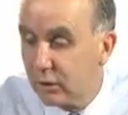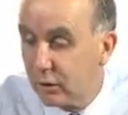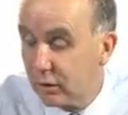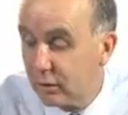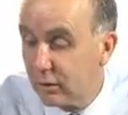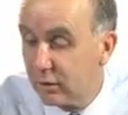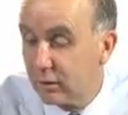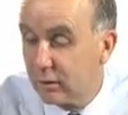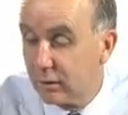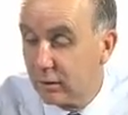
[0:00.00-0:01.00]
The
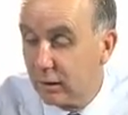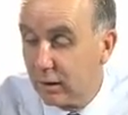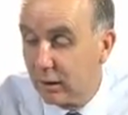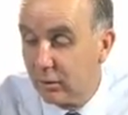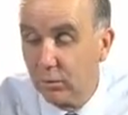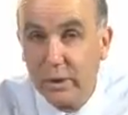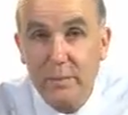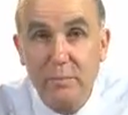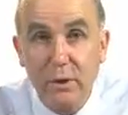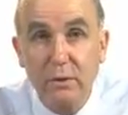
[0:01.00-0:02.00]

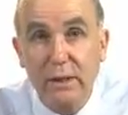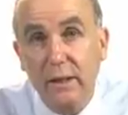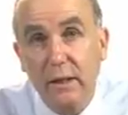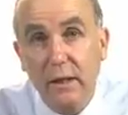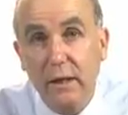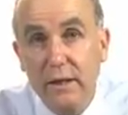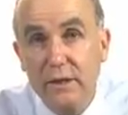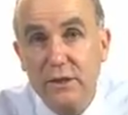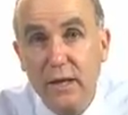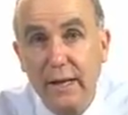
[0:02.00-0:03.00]
rebuilding
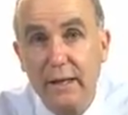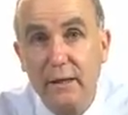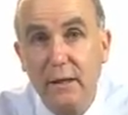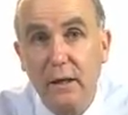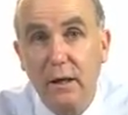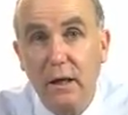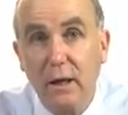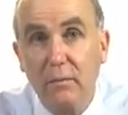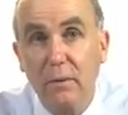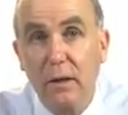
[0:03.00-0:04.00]
initiated
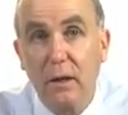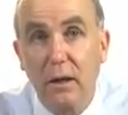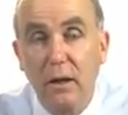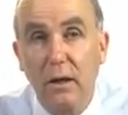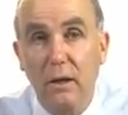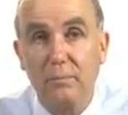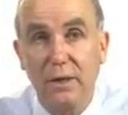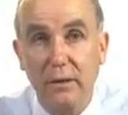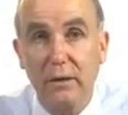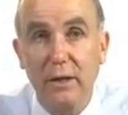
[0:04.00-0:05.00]
a
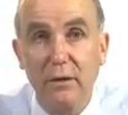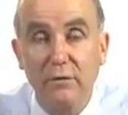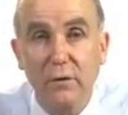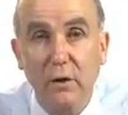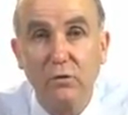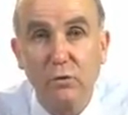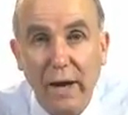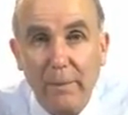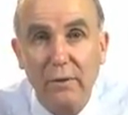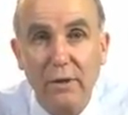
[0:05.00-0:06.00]
period of
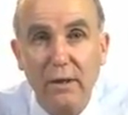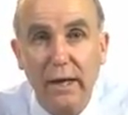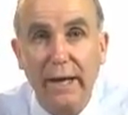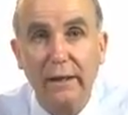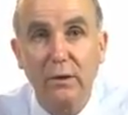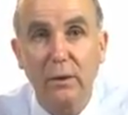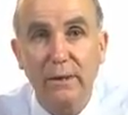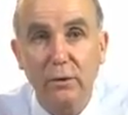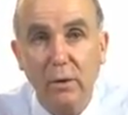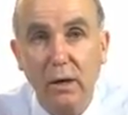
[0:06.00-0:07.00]
rapid
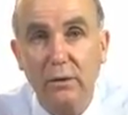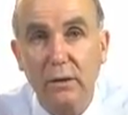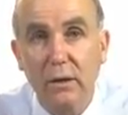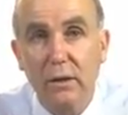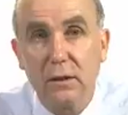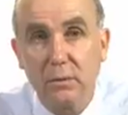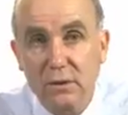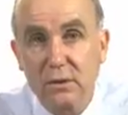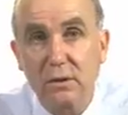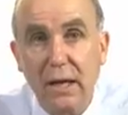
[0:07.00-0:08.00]
economic growth that
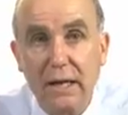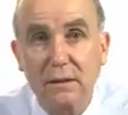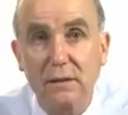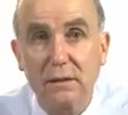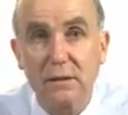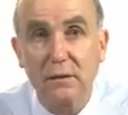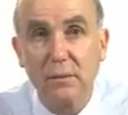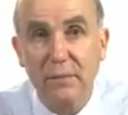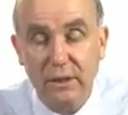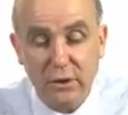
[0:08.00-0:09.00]
was to last
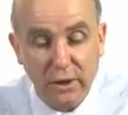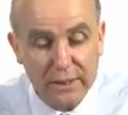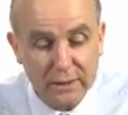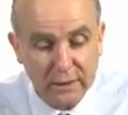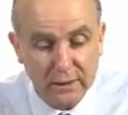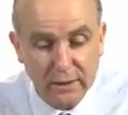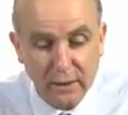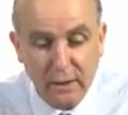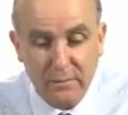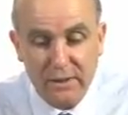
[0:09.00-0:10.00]
until the
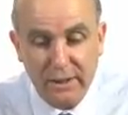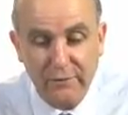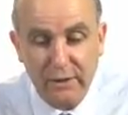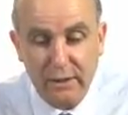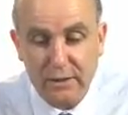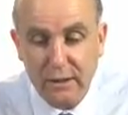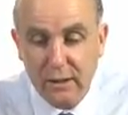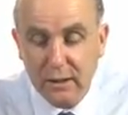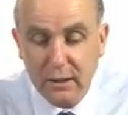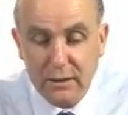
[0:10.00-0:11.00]
mid-1970s.
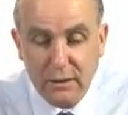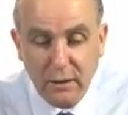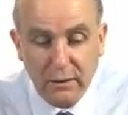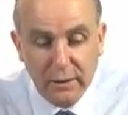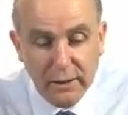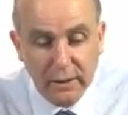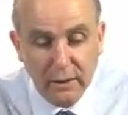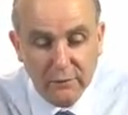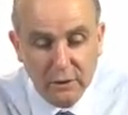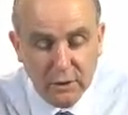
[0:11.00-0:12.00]
And so
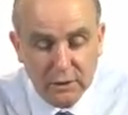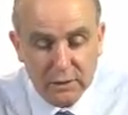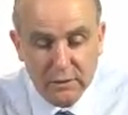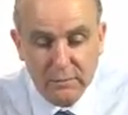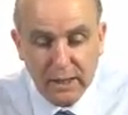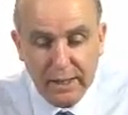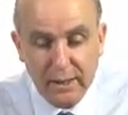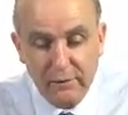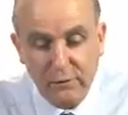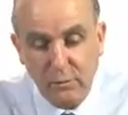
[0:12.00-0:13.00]
here I've got some
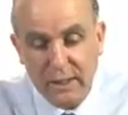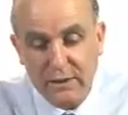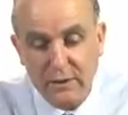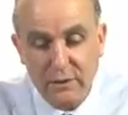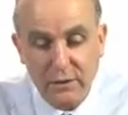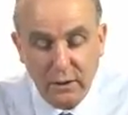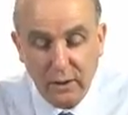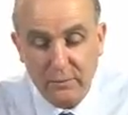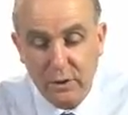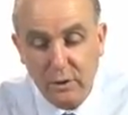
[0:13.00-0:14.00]
data for Western
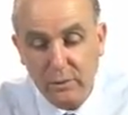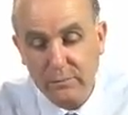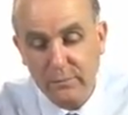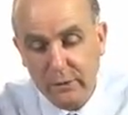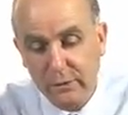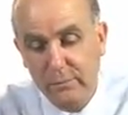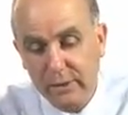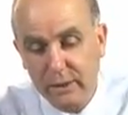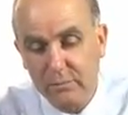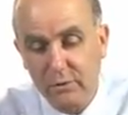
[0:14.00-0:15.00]
Europe, the
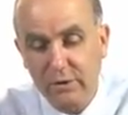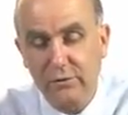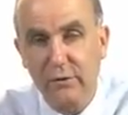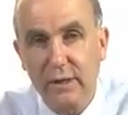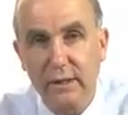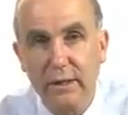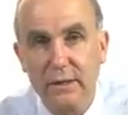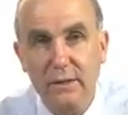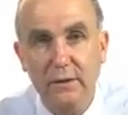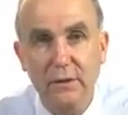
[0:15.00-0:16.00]
European periphery and
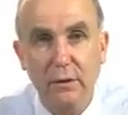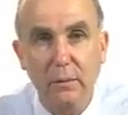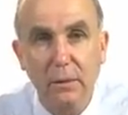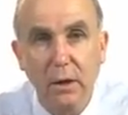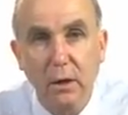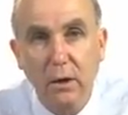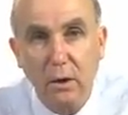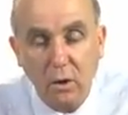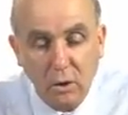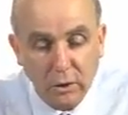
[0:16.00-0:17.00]
Eastern Europe
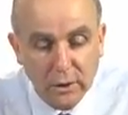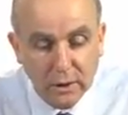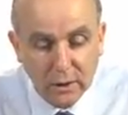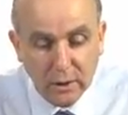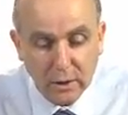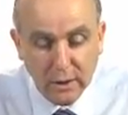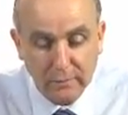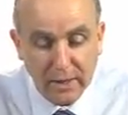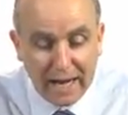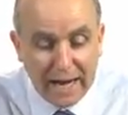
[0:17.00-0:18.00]
on
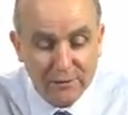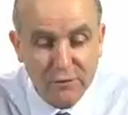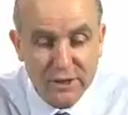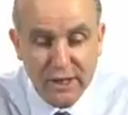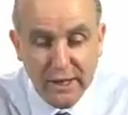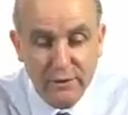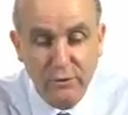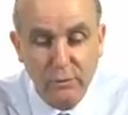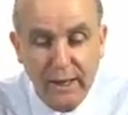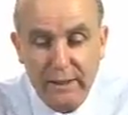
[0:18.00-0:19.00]
average
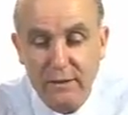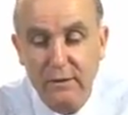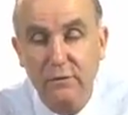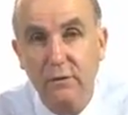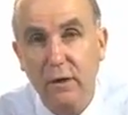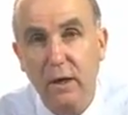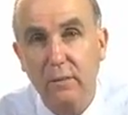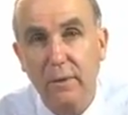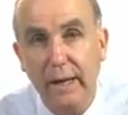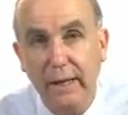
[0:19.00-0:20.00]
annual rates of
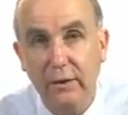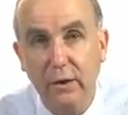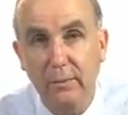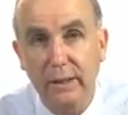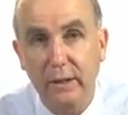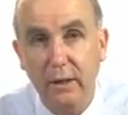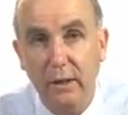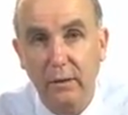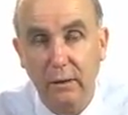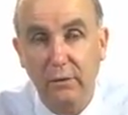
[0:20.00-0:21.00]
economic
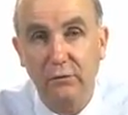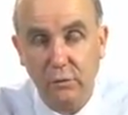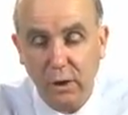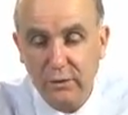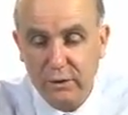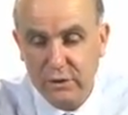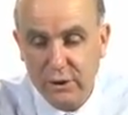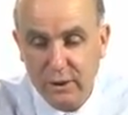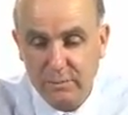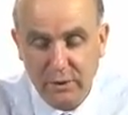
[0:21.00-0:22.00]
of growth in
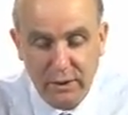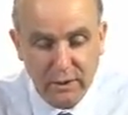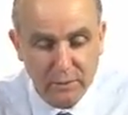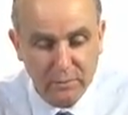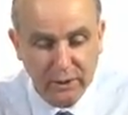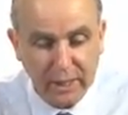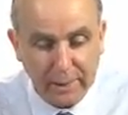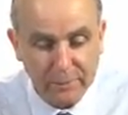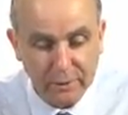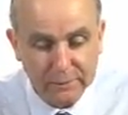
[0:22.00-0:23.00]
GDP per
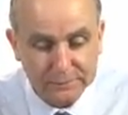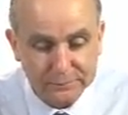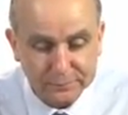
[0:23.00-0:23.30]
capita.